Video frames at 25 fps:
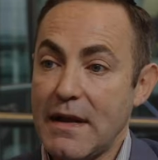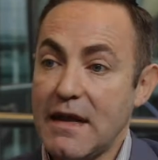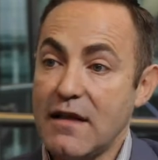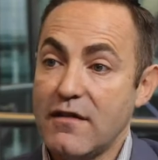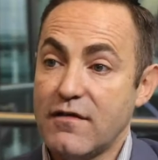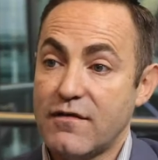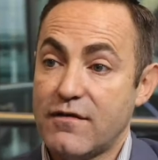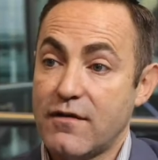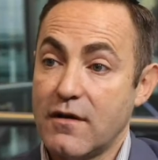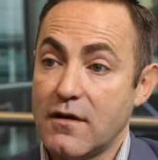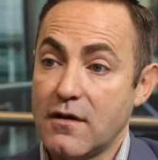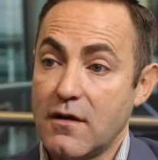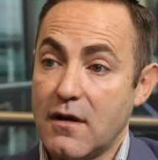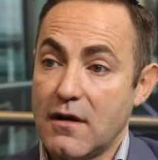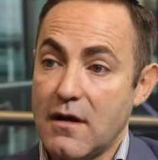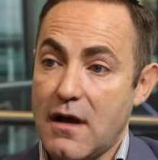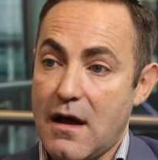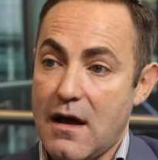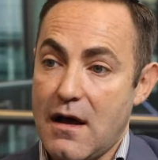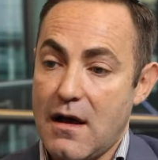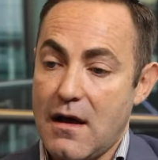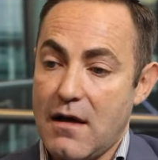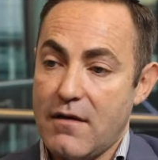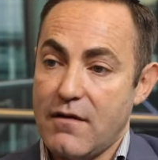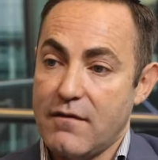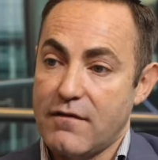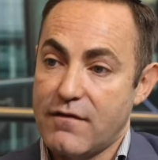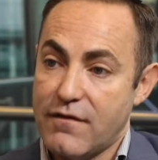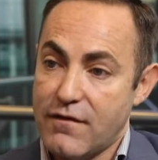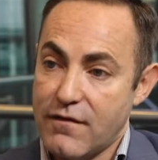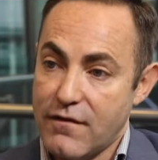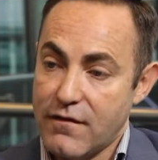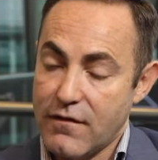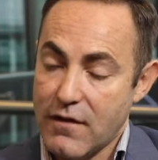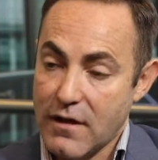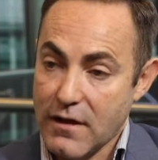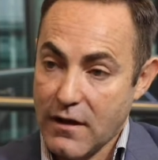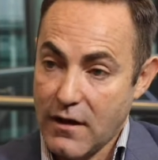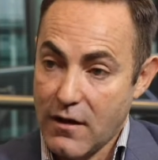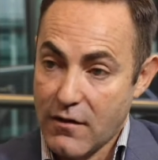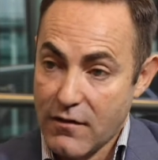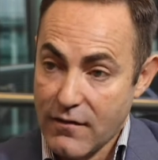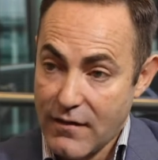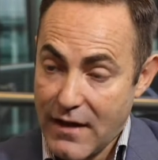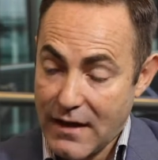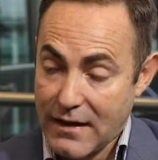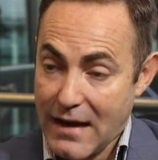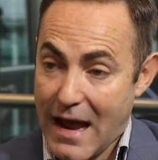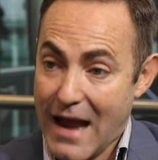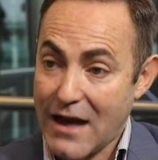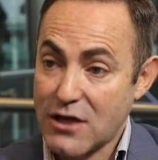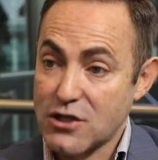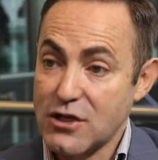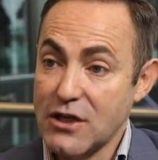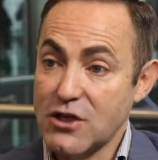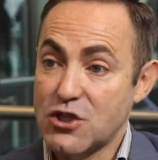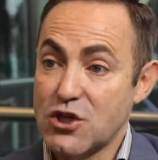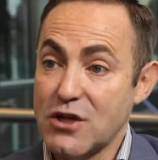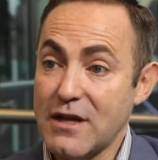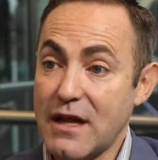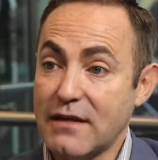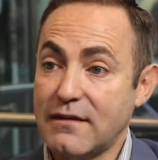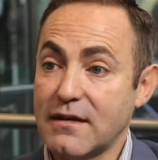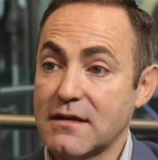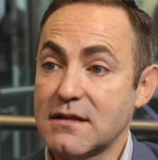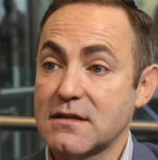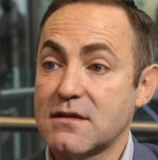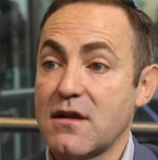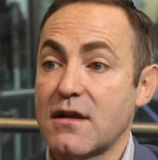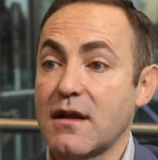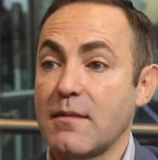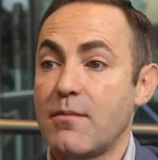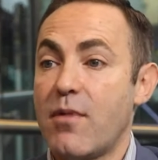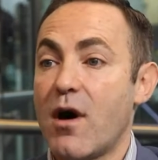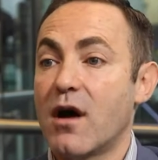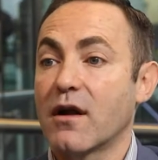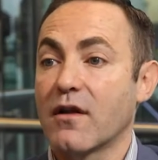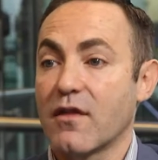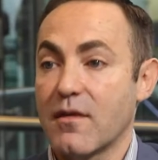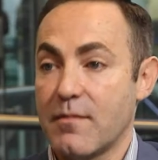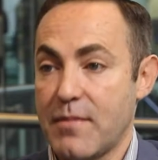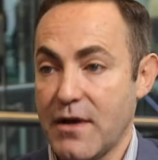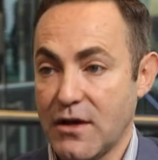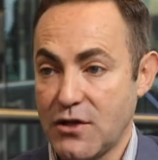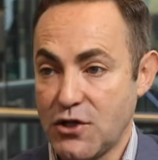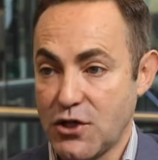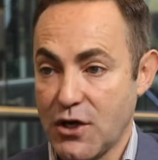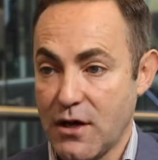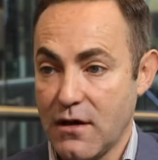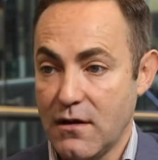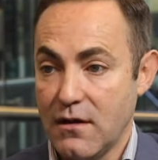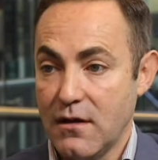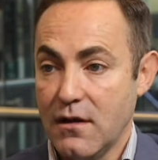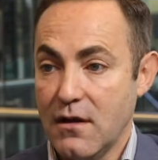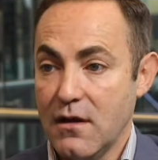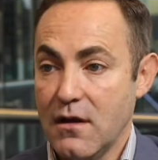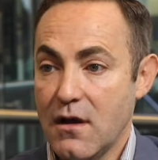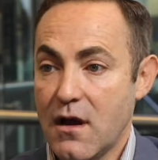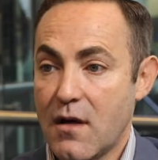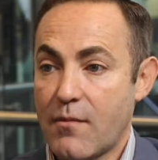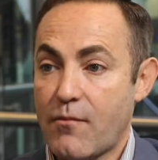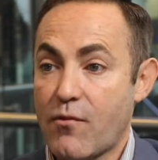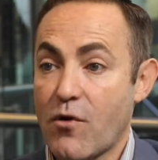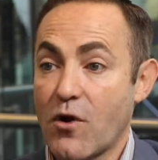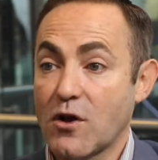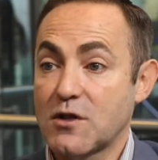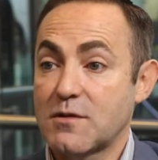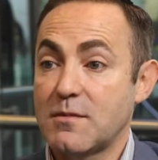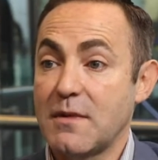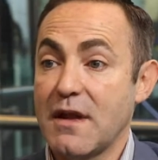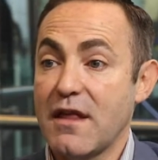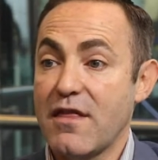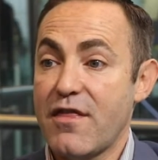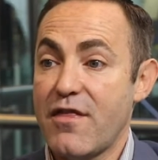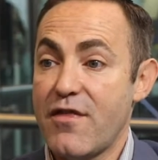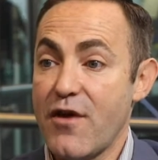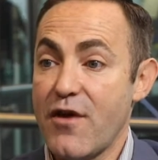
believe you know, that actually genetics is only part of the picture. Approximately